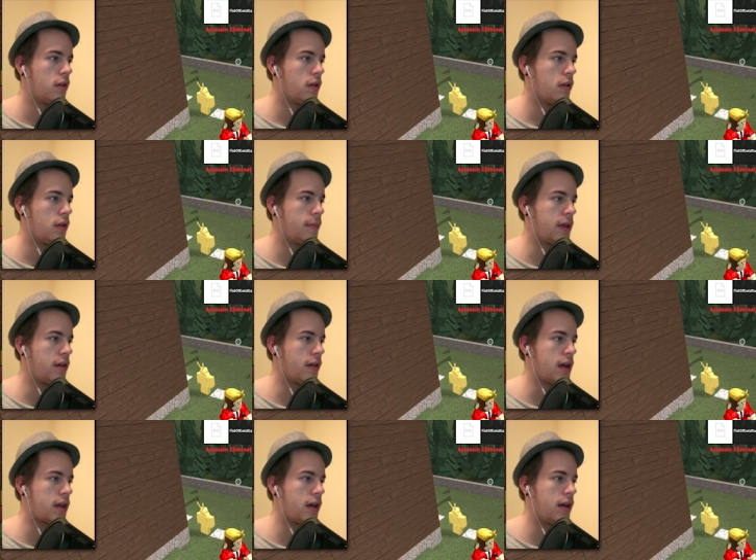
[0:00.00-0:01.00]
Let me kill
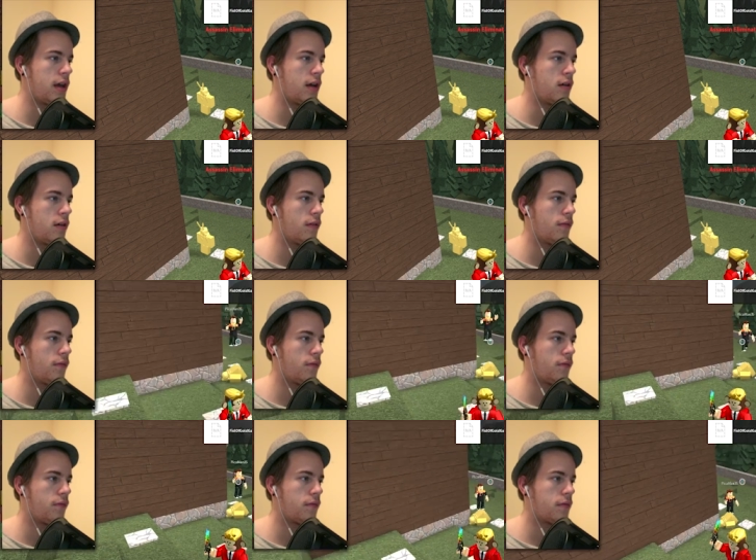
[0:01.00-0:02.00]
that guy now.
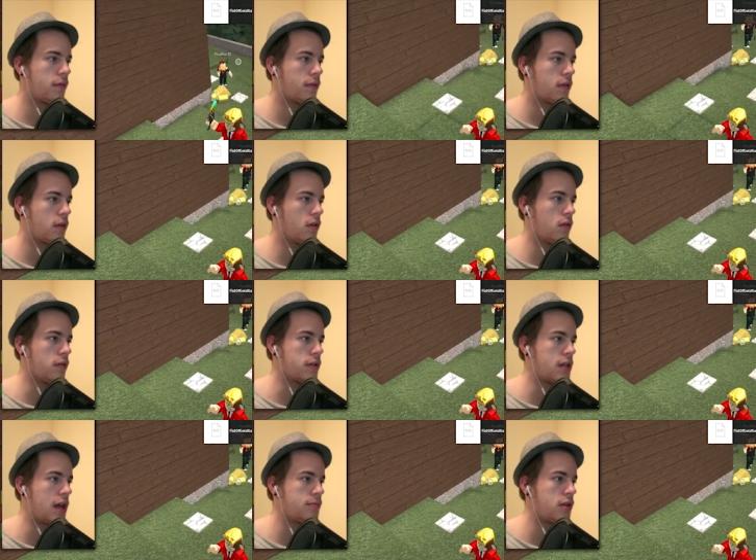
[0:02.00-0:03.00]
Oh,
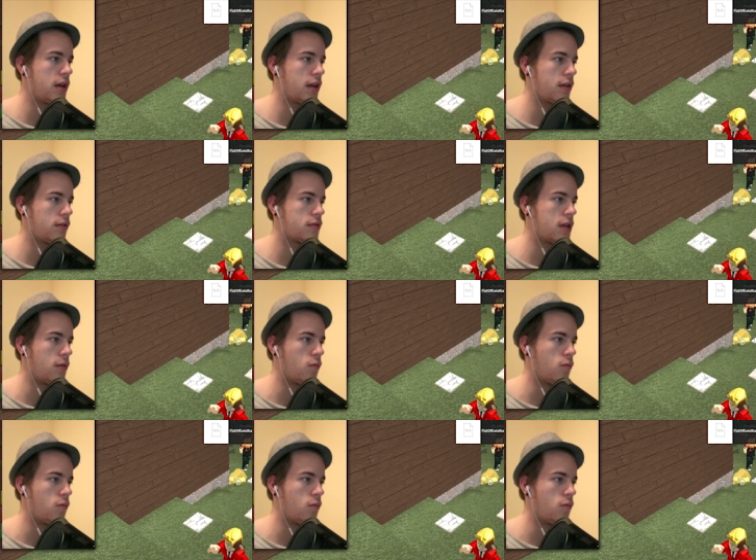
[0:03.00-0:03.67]
stop trying to stop.